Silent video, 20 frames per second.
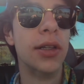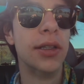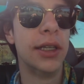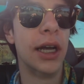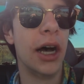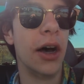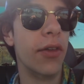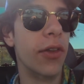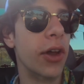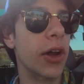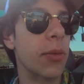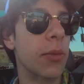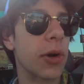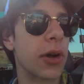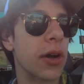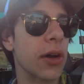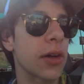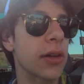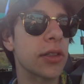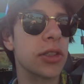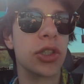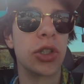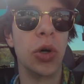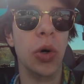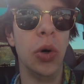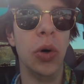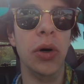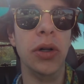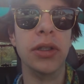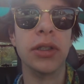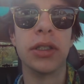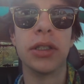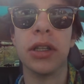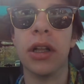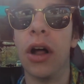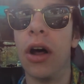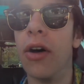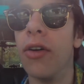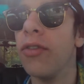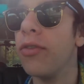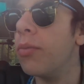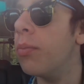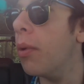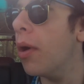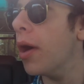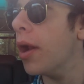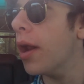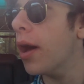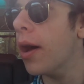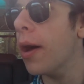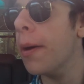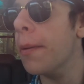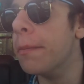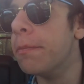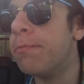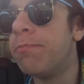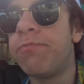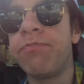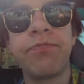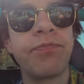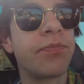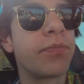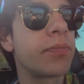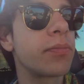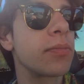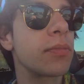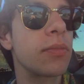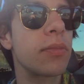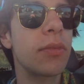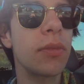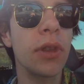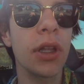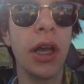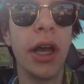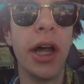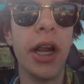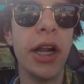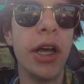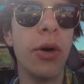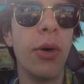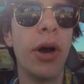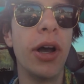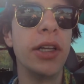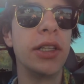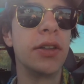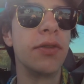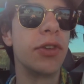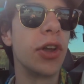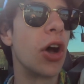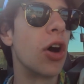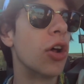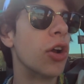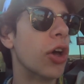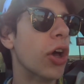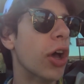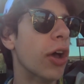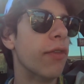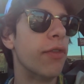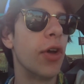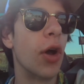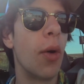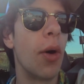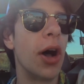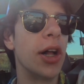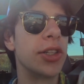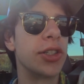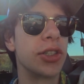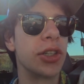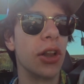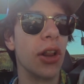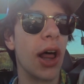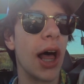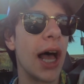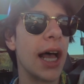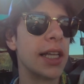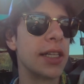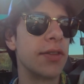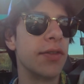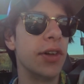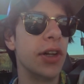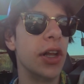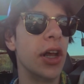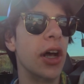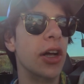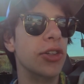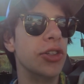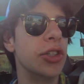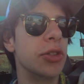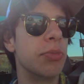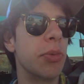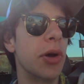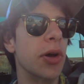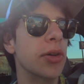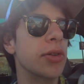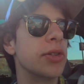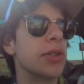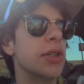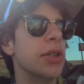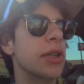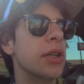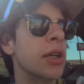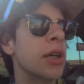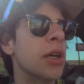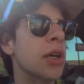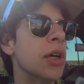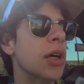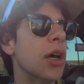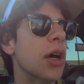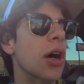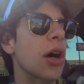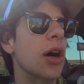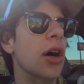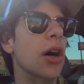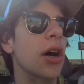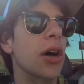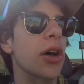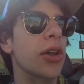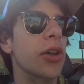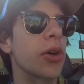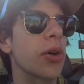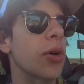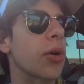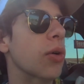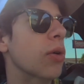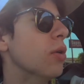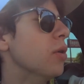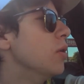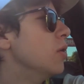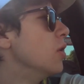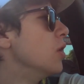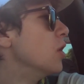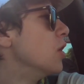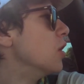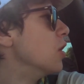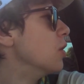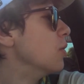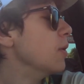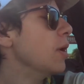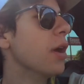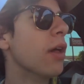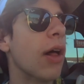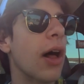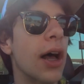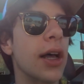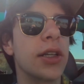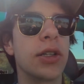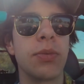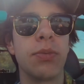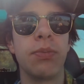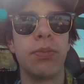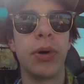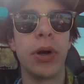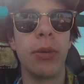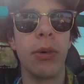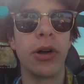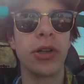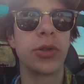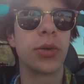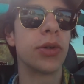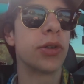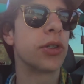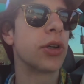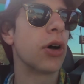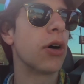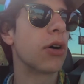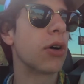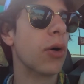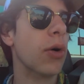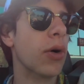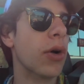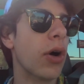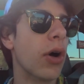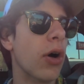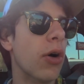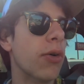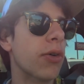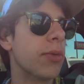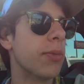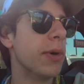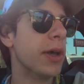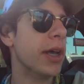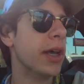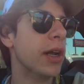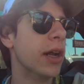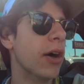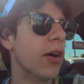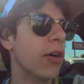down there because school and stuff, but um, anyways if y'all know if y'all watched the last video i just posted uh, you'll realize pretty much what's all going on with me and